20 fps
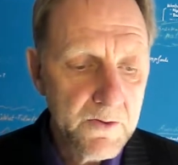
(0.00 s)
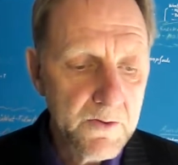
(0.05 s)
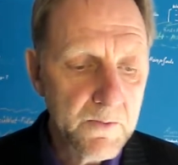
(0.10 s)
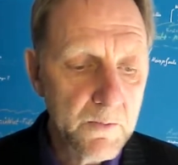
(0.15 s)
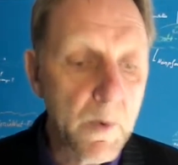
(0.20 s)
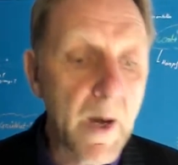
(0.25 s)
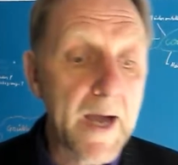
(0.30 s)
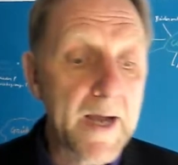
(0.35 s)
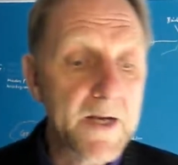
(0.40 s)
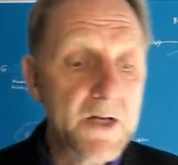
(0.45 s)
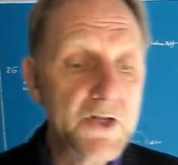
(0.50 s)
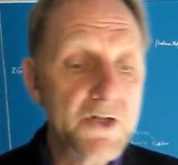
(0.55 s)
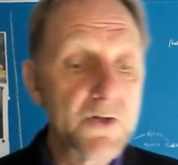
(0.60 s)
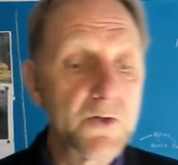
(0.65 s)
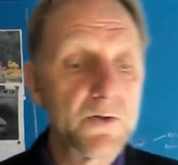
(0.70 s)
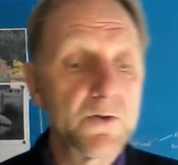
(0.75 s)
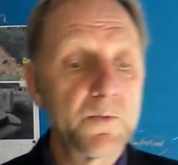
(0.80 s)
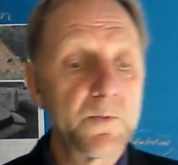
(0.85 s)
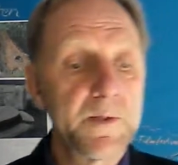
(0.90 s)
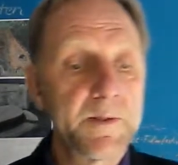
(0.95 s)
Why
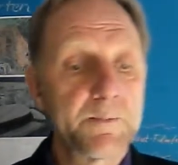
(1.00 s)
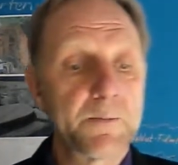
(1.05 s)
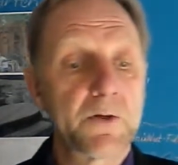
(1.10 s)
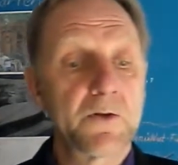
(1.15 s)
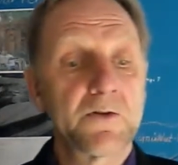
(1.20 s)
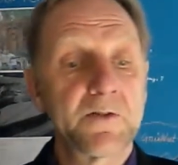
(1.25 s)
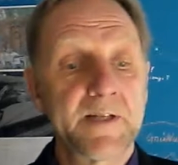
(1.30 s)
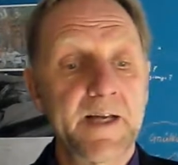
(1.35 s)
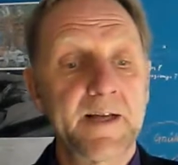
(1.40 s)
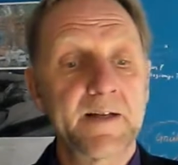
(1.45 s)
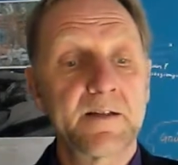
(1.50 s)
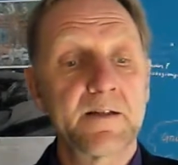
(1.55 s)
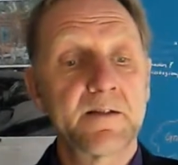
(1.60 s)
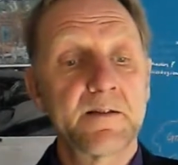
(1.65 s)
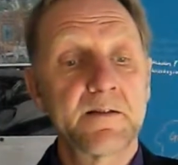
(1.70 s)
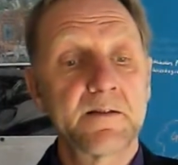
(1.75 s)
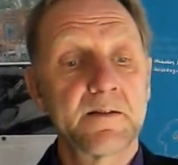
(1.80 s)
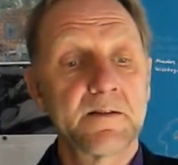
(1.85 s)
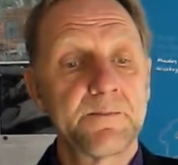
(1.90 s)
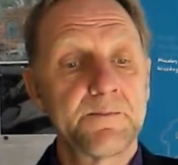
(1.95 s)
should we protect
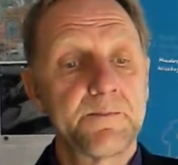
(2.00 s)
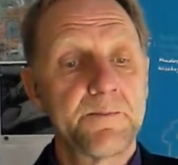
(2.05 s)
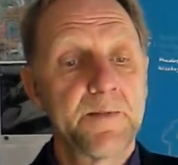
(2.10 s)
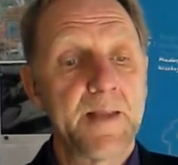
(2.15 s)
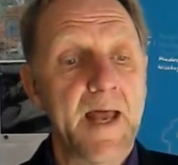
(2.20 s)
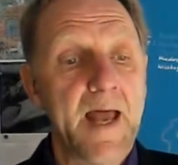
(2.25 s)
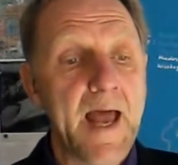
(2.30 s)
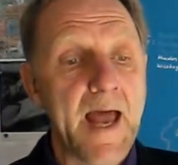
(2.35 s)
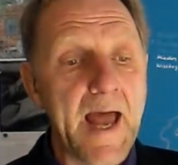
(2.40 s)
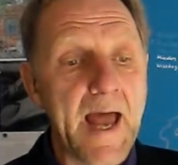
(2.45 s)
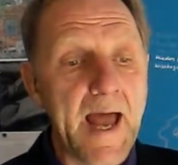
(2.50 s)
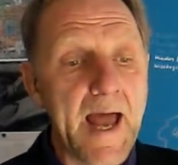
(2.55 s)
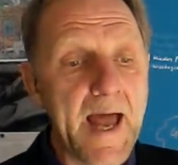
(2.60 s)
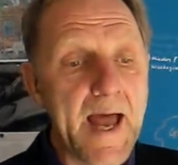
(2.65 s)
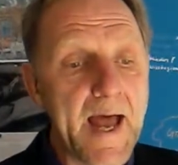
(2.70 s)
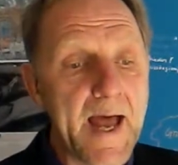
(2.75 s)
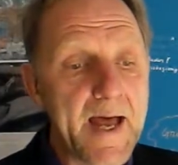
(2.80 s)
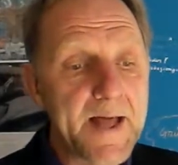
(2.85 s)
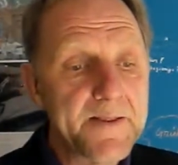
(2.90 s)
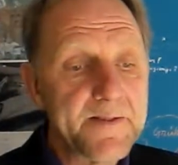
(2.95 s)
it?
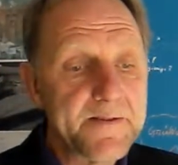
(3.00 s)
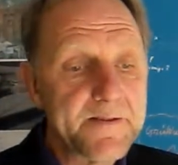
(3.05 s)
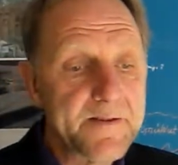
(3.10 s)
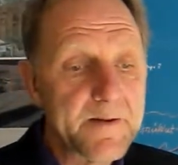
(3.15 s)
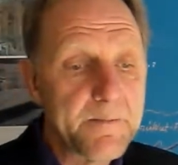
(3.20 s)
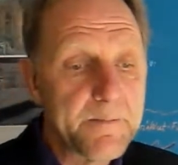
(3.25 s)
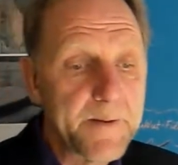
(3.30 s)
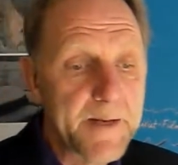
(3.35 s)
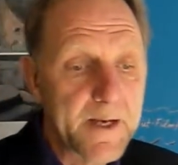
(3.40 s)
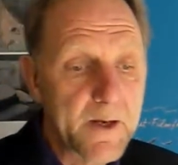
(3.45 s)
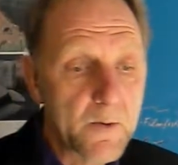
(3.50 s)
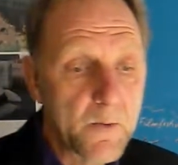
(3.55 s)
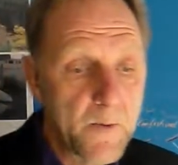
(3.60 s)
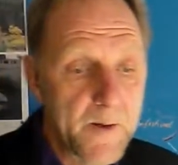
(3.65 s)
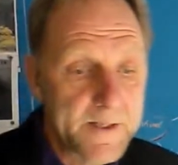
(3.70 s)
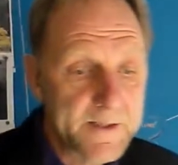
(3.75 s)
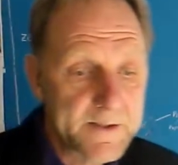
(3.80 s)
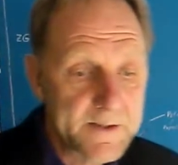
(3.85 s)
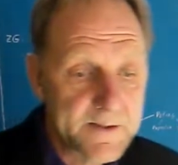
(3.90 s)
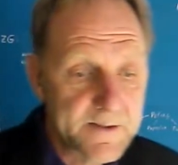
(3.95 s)
And the big
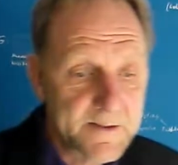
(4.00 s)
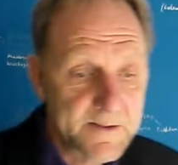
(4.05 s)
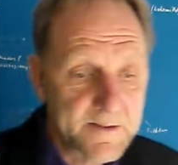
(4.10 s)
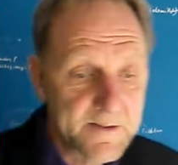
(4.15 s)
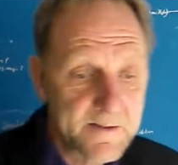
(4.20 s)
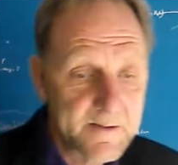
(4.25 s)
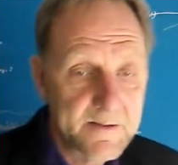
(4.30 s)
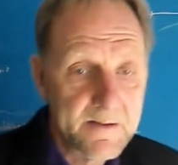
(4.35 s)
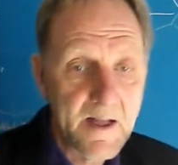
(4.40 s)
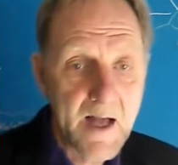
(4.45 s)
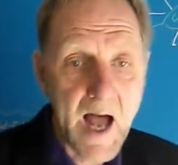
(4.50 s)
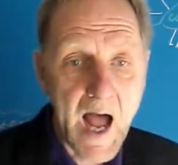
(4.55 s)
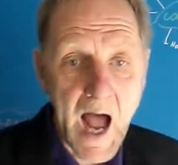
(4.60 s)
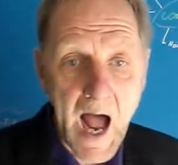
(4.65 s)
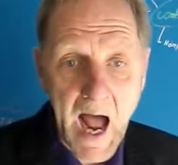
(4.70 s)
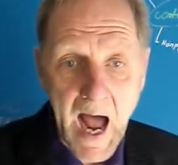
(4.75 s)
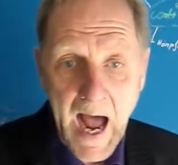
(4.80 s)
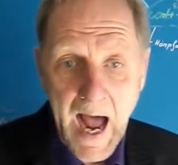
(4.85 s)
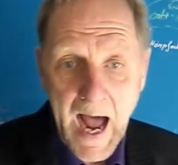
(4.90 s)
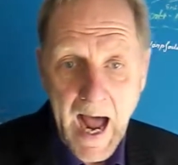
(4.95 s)
question,
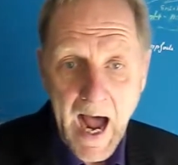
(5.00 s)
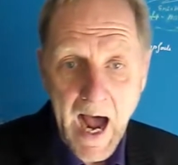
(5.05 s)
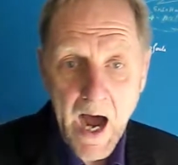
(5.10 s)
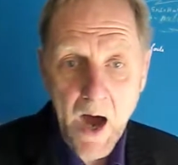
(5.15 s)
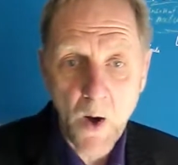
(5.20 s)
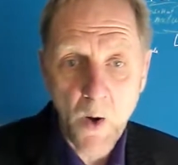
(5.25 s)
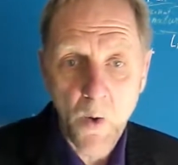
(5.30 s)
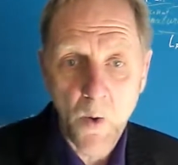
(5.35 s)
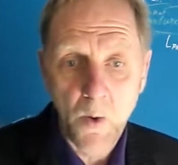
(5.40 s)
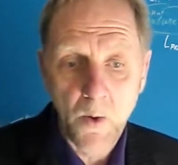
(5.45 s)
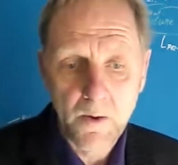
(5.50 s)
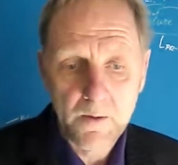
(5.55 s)
how?